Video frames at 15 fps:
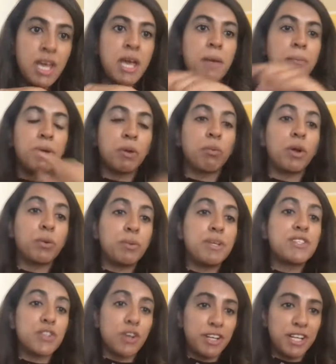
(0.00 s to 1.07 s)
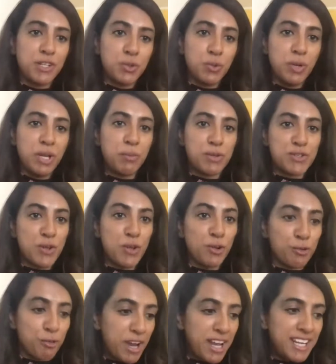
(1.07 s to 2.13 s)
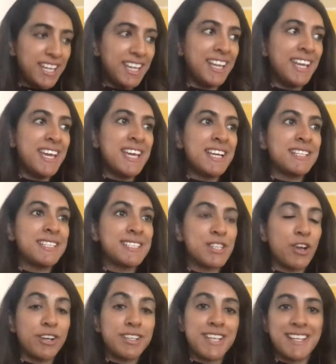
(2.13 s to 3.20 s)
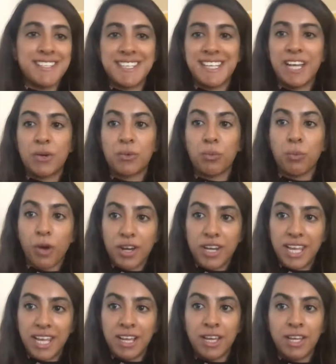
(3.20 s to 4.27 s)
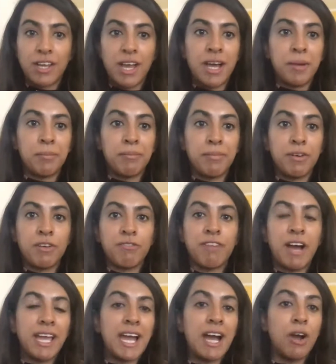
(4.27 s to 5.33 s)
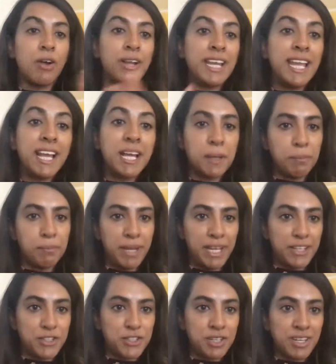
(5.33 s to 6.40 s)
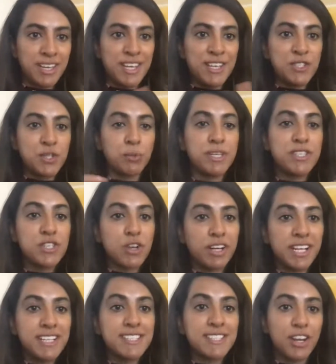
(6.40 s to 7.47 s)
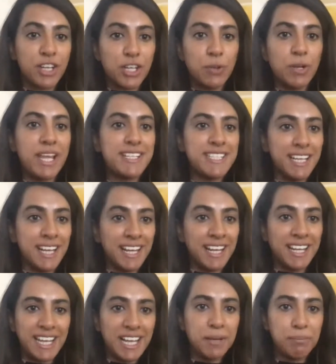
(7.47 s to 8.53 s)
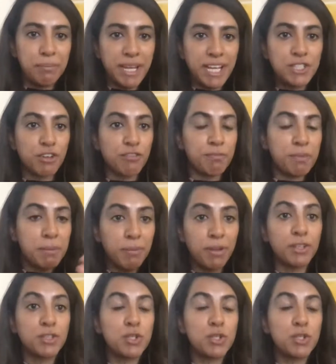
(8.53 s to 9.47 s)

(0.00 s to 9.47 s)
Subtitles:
But what we started doing was already start testing out wording via our link up page. So we started circulating a link up page of people